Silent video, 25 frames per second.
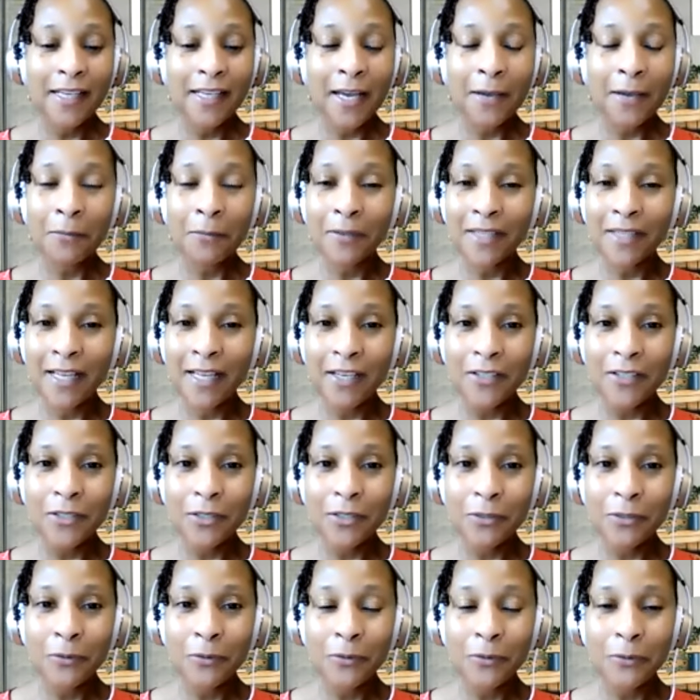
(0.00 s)
I would like
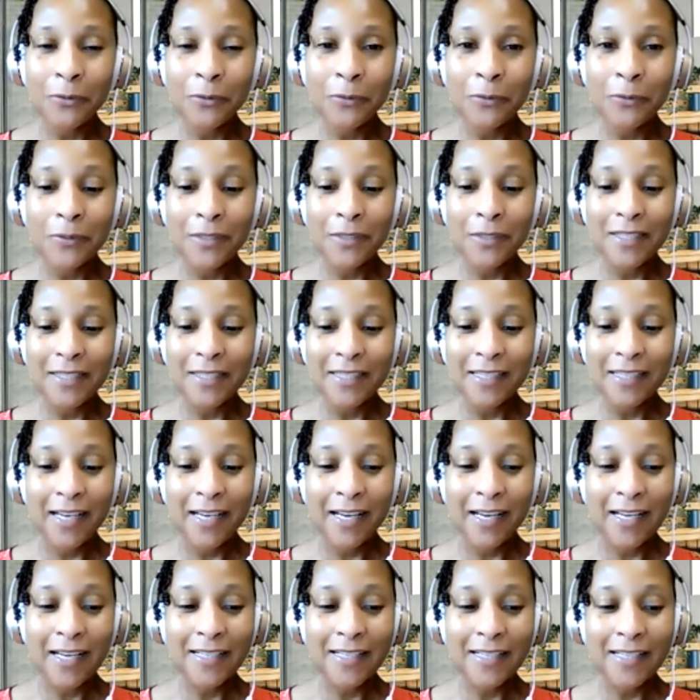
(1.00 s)
to
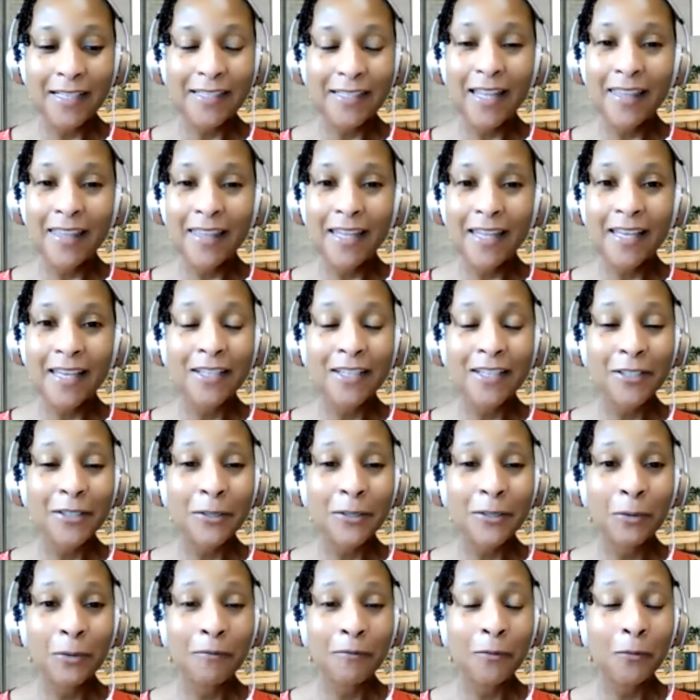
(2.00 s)
discuss the
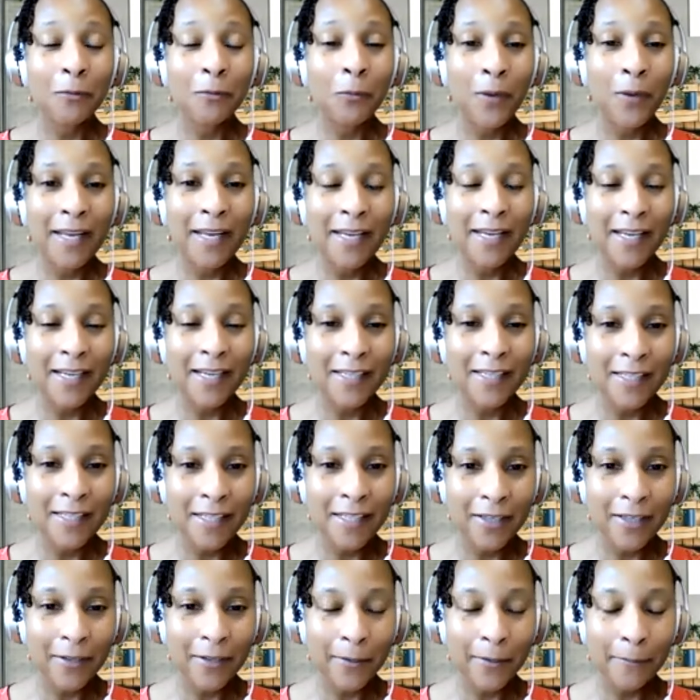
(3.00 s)
issue of waiting a
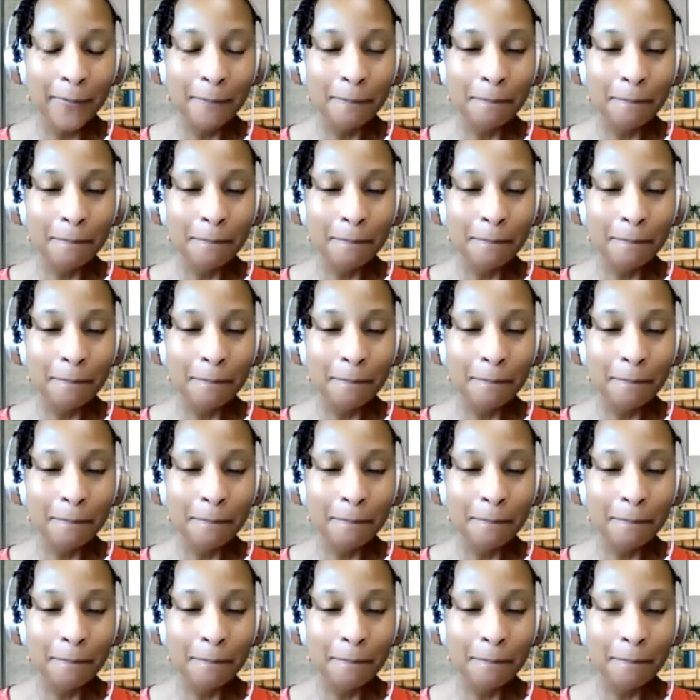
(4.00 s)
year